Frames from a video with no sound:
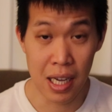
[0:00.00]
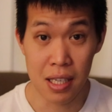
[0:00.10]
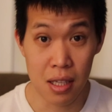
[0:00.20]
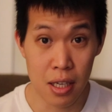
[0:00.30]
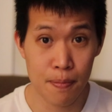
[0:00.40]

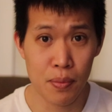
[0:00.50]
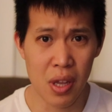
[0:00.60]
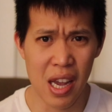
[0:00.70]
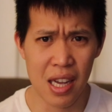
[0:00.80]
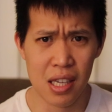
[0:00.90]
Tesla,
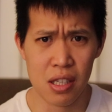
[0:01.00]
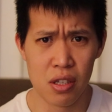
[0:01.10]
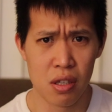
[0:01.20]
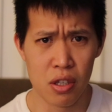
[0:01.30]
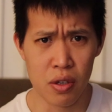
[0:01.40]
and
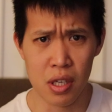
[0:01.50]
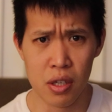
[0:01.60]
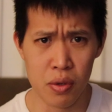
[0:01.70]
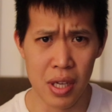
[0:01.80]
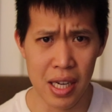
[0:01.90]
you can
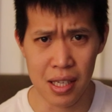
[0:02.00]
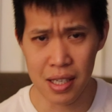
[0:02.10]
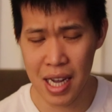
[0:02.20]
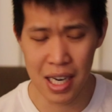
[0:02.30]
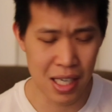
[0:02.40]
use it as a
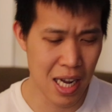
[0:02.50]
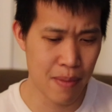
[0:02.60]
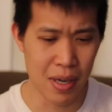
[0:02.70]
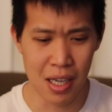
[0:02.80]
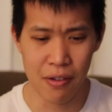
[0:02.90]
dash
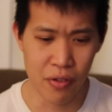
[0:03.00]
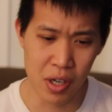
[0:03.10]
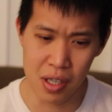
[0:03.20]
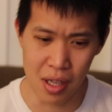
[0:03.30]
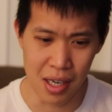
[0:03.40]
cam and get
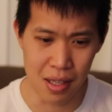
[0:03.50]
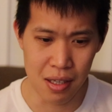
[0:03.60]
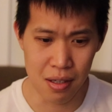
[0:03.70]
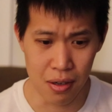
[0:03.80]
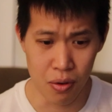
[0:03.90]
footage like
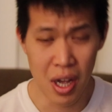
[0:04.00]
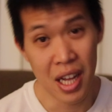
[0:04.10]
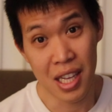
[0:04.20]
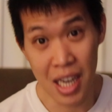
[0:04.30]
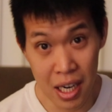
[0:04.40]
this. So
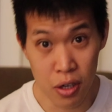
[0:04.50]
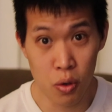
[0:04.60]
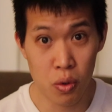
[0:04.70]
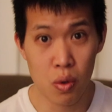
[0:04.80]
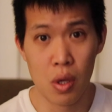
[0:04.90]
kind of
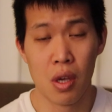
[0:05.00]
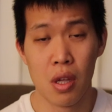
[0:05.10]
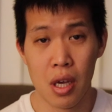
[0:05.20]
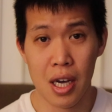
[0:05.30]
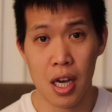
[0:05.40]
cool.
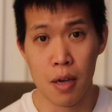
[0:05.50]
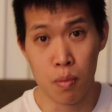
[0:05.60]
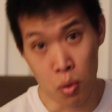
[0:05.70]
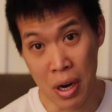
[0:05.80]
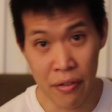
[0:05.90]

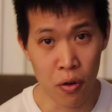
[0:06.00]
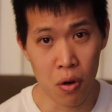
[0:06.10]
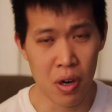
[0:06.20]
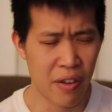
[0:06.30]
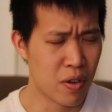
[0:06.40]
Great
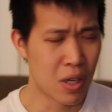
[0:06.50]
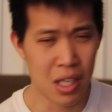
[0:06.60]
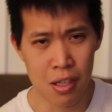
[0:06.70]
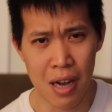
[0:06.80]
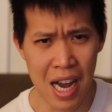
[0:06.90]
for if you get
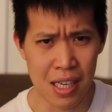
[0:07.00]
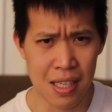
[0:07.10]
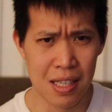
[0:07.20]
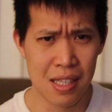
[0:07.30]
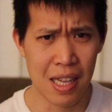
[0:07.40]
into
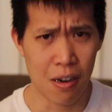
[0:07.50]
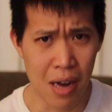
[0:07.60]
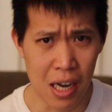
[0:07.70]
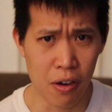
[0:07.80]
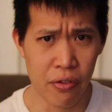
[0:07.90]
accidents that are
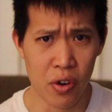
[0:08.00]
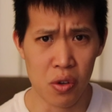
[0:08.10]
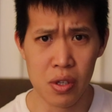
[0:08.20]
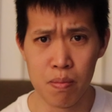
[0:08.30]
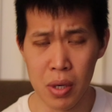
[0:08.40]
not your
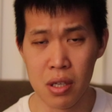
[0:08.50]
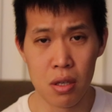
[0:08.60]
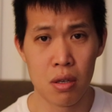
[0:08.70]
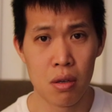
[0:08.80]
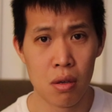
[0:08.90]
fault,
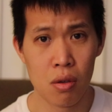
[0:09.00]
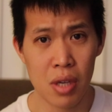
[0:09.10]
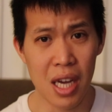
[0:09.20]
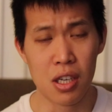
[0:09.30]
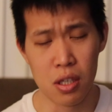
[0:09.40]
but
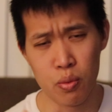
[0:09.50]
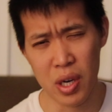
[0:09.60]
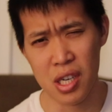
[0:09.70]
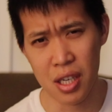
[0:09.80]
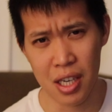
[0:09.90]
yeah, just
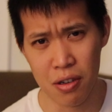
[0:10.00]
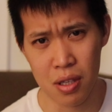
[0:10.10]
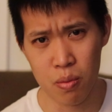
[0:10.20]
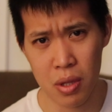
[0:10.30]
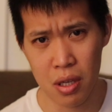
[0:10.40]
wanted to share
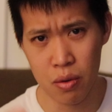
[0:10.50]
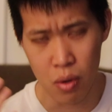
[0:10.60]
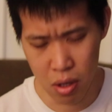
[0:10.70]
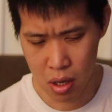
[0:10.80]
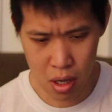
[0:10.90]
this with you.
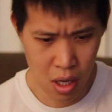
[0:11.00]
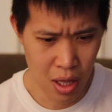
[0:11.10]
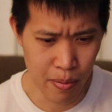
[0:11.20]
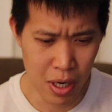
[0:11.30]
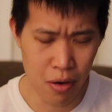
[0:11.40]

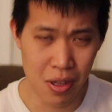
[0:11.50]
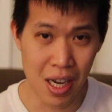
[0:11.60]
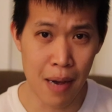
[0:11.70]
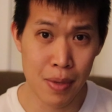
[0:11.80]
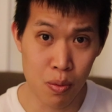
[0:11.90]
Let me know in the
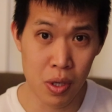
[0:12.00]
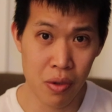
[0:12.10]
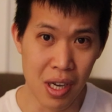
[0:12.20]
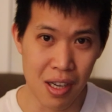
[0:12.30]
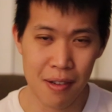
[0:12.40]
comments what
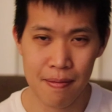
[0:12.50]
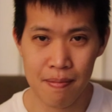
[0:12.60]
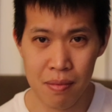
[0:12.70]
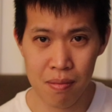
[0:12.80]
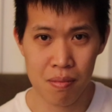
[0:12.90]
you think.
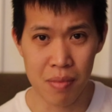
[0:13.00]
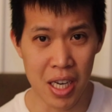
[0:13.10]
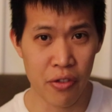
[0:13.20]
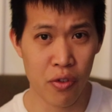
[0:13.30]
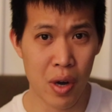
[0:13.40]

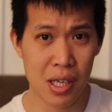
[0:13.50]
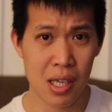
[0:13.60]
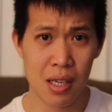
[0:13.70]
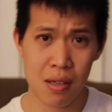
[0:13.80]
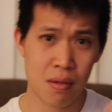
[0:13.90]
Thank you for
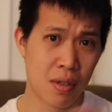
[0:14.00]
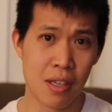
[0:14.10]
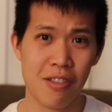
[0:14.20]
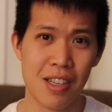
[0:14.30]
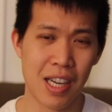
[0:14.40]
watching.
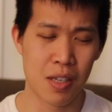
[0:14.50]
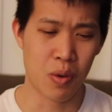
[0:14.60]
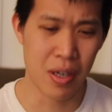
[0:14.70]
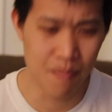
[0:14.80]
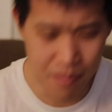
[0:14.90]
See you in the next one.